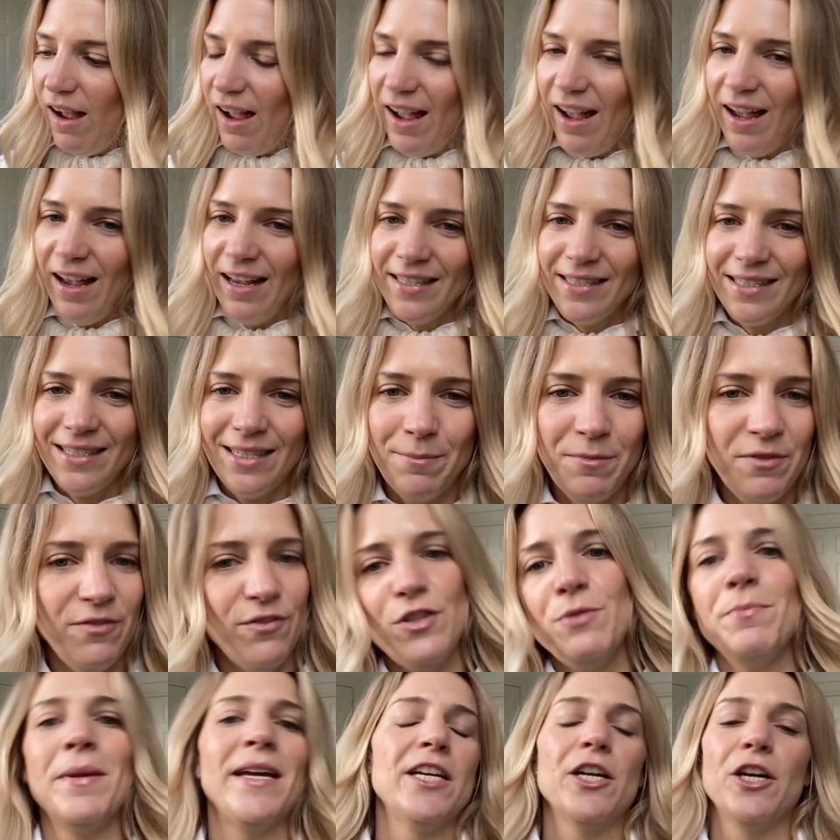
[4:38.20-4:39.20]
As some of
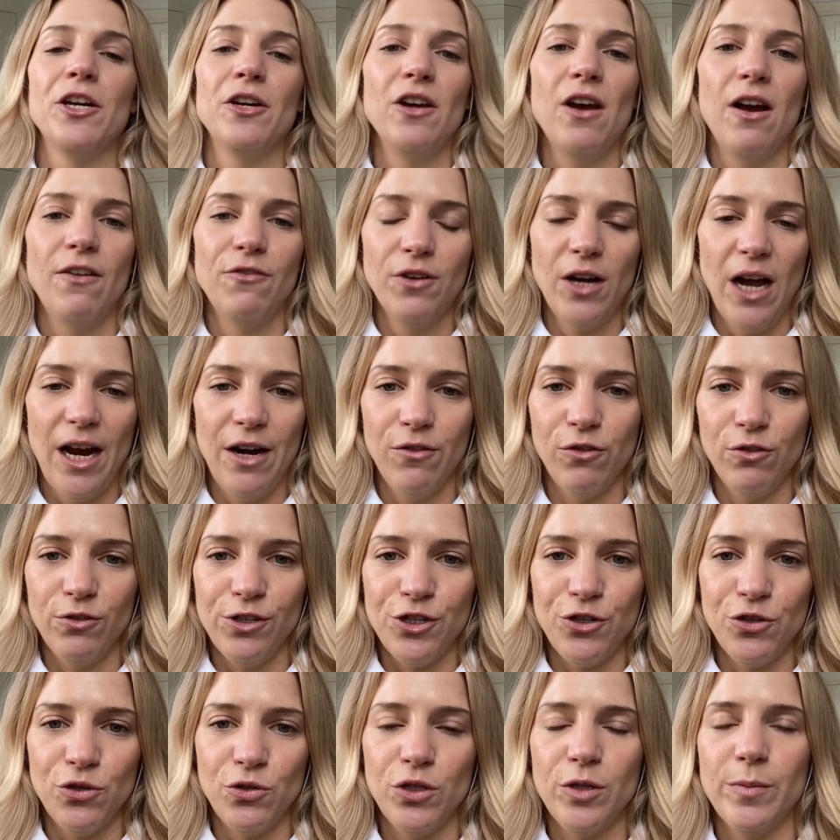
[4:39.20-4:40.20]
you may know, I've kind of already
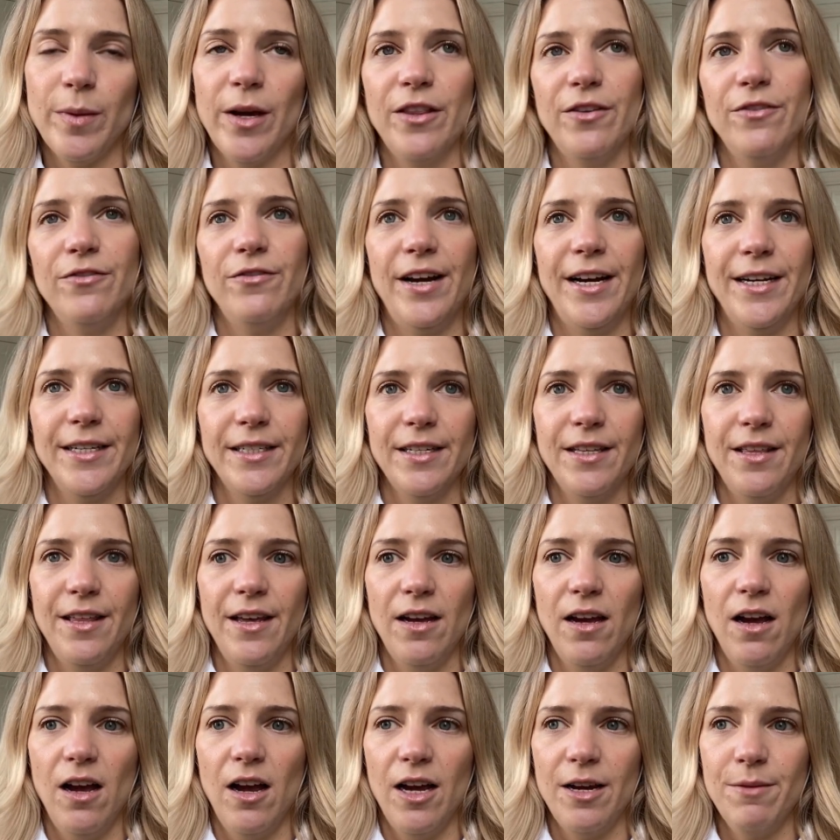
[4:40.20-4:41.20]
talked about the fact
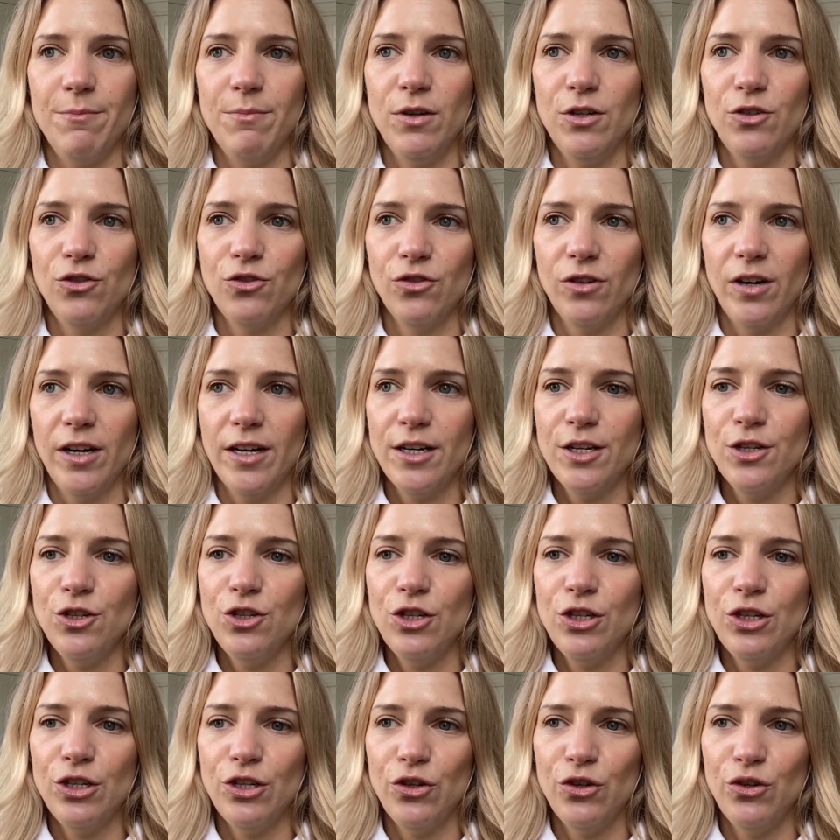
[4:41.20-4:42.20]
that I'm trying
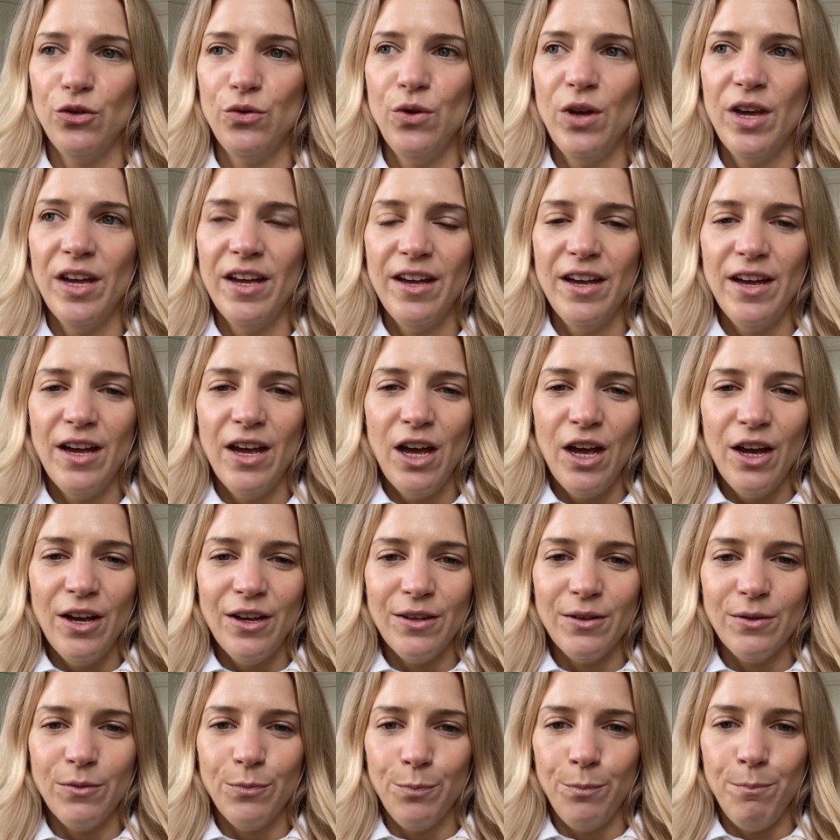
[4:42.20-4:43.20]
to
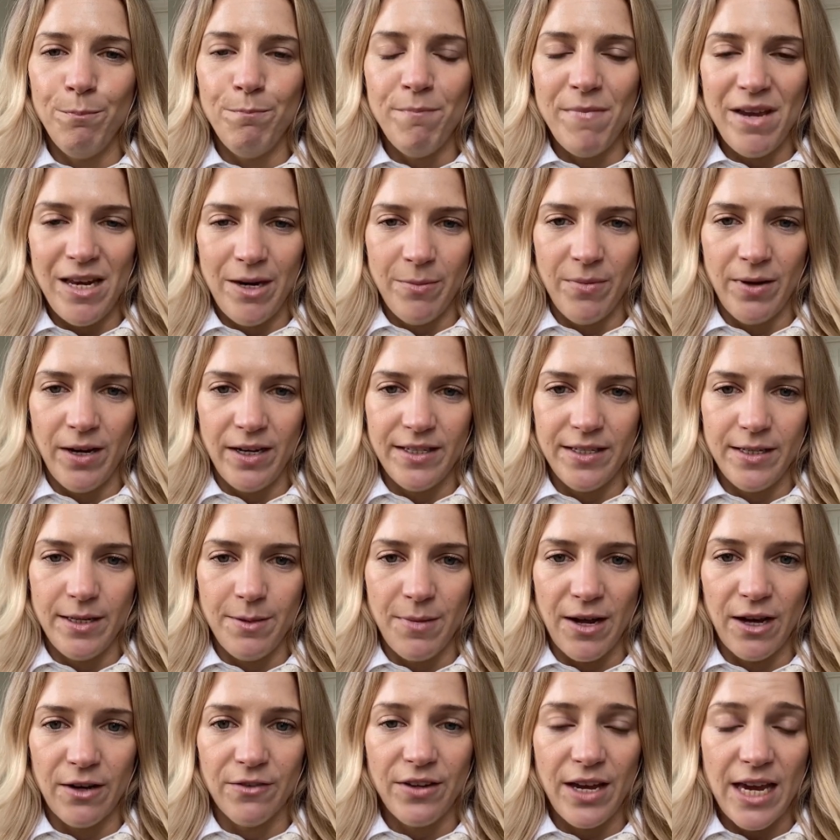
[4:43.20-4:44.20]
minimize the
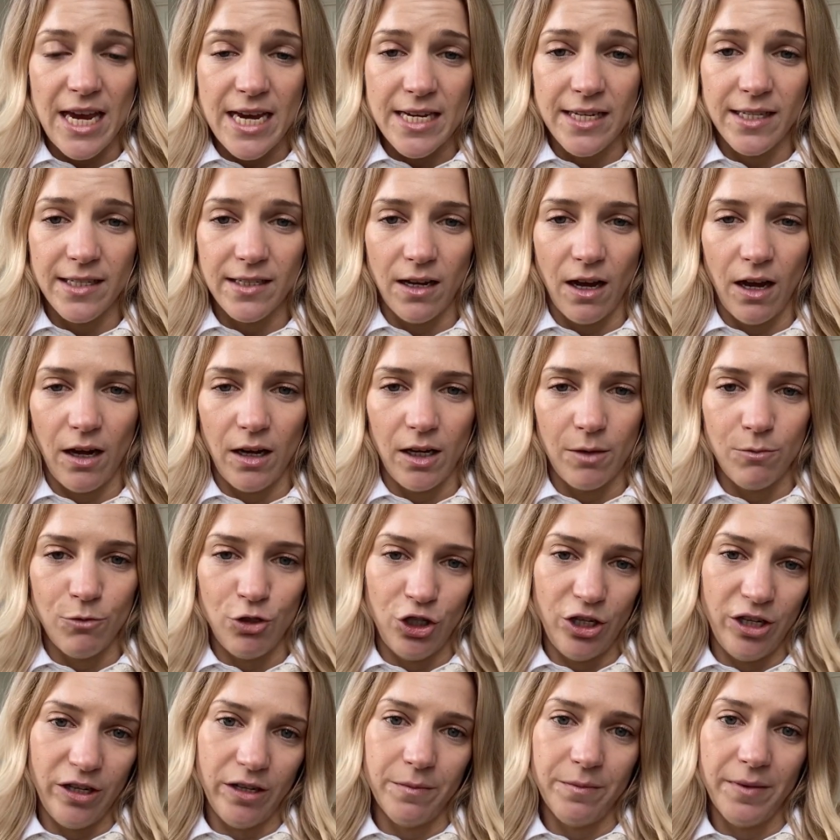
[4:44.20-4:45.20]
amount of heat styling I'm
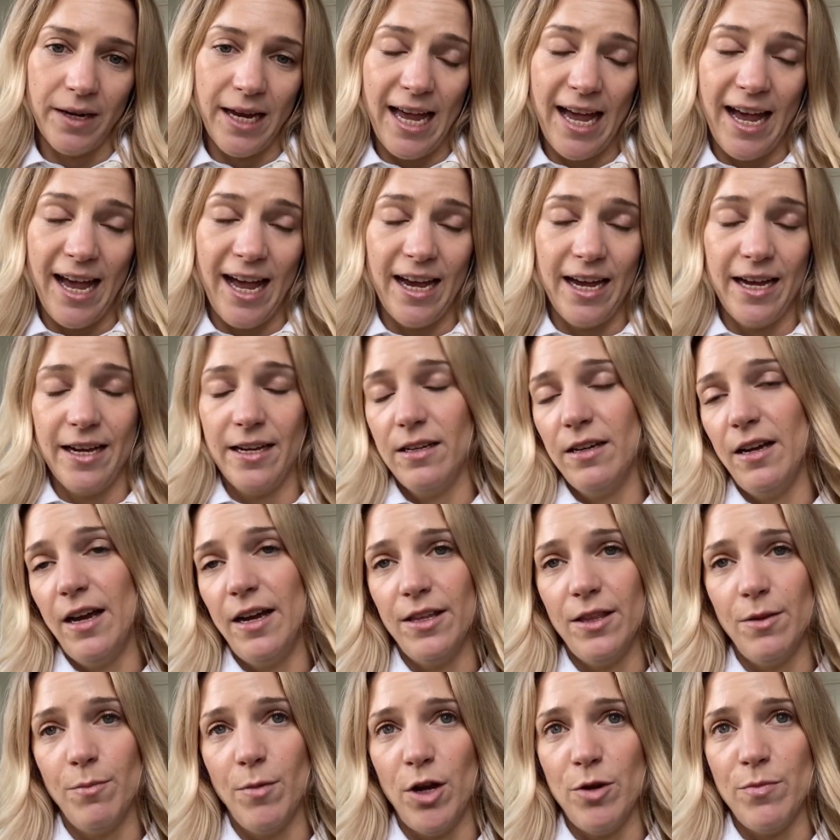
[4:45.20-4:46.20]
doing on my hair
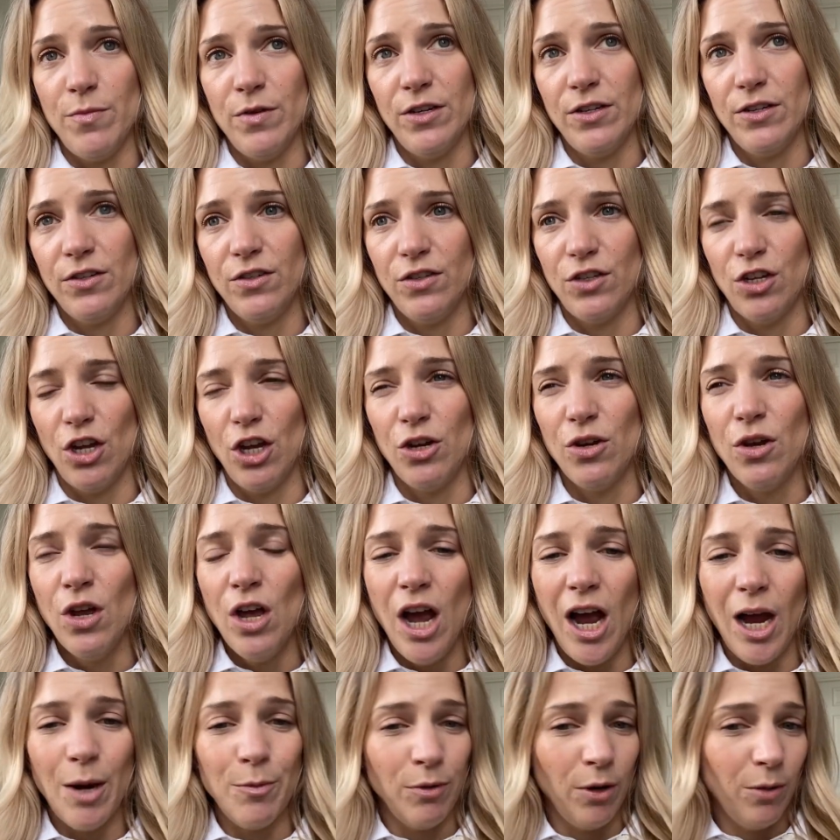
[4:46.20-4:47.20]
at the moment. So
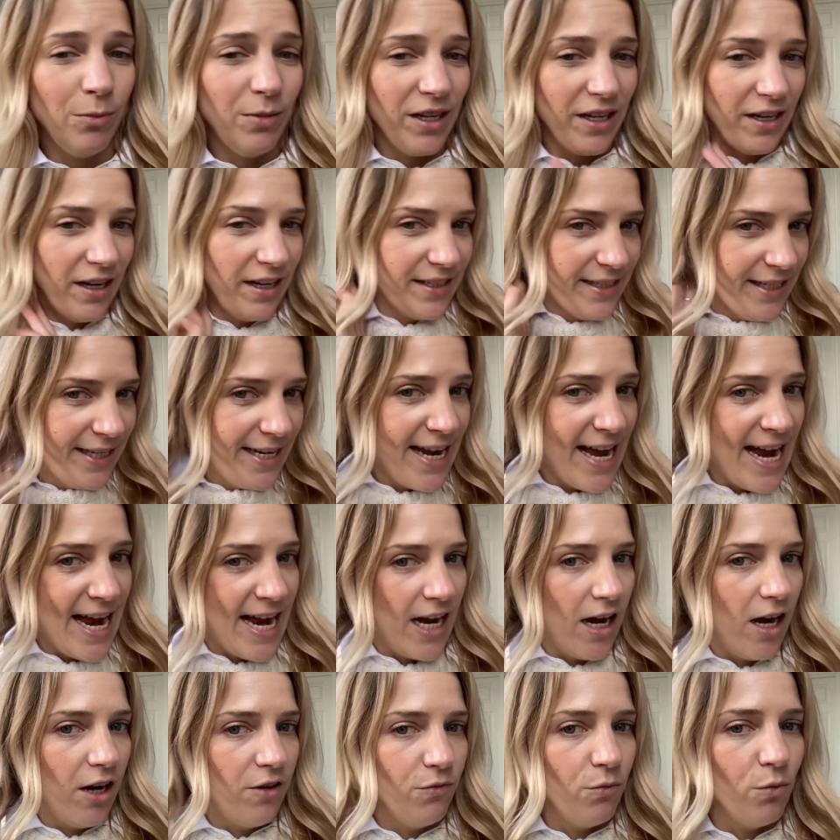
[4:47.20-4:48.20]
I probably, like today
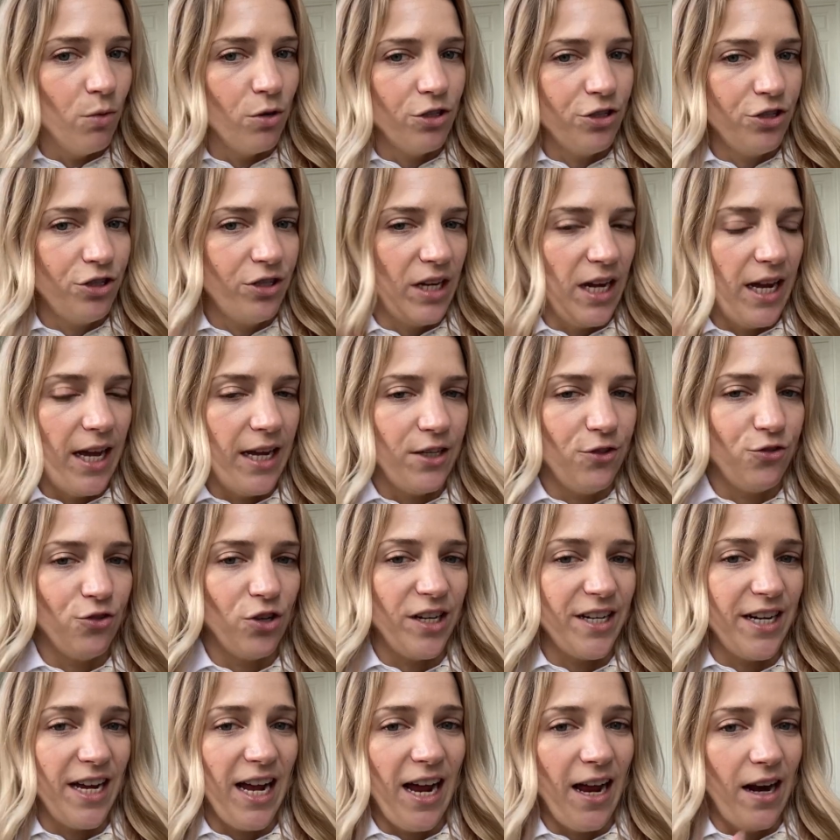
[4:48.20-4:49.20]
I've washed and
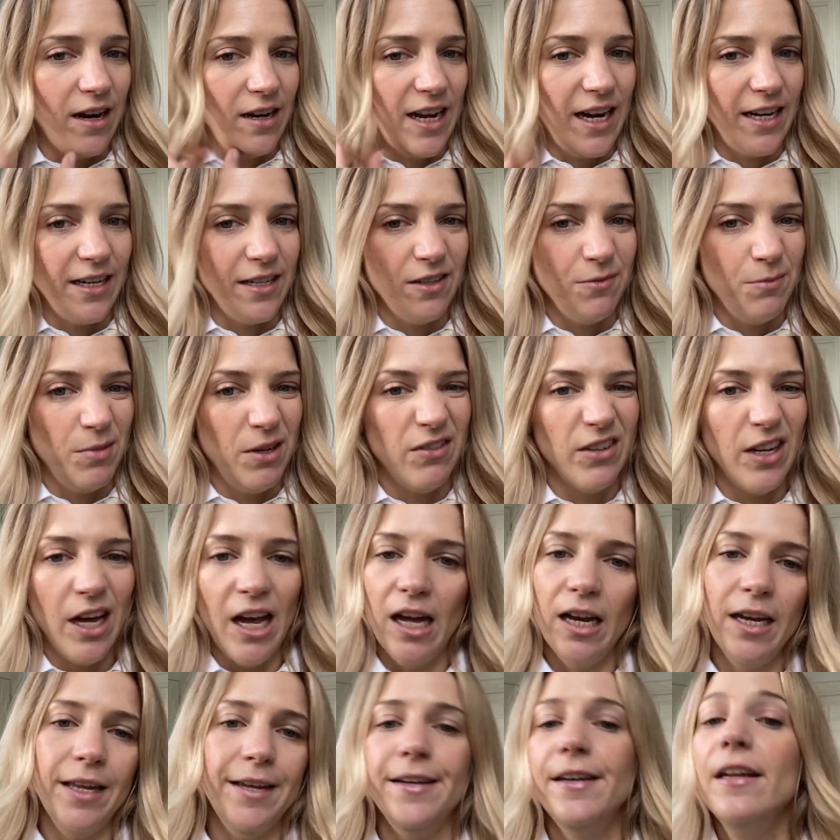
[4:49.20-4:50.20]
dried it and added a bit of
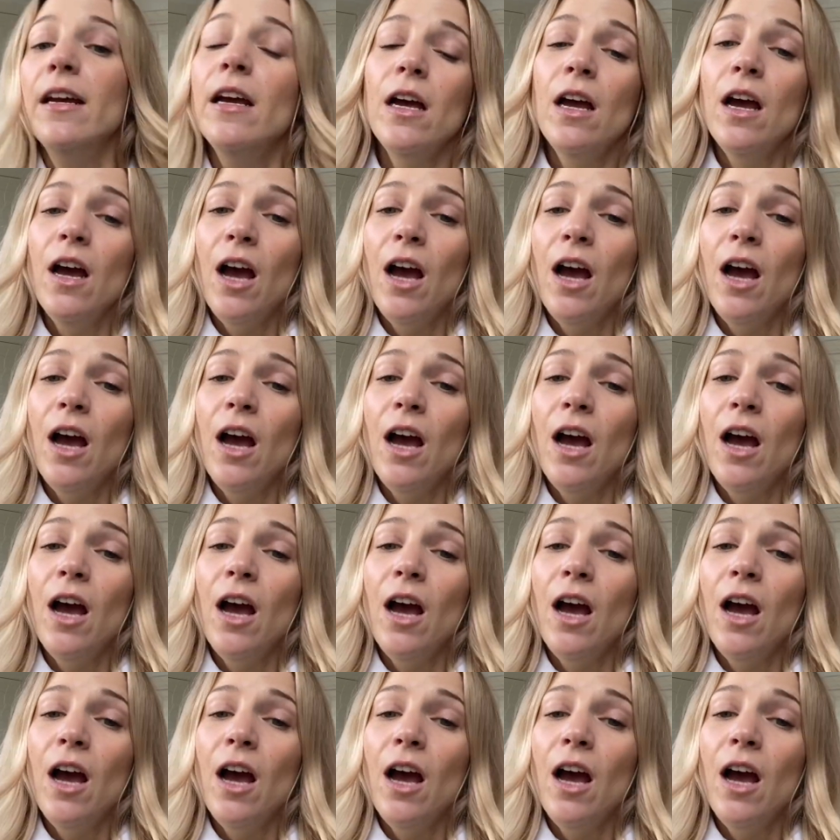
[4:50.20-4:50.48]
curl in.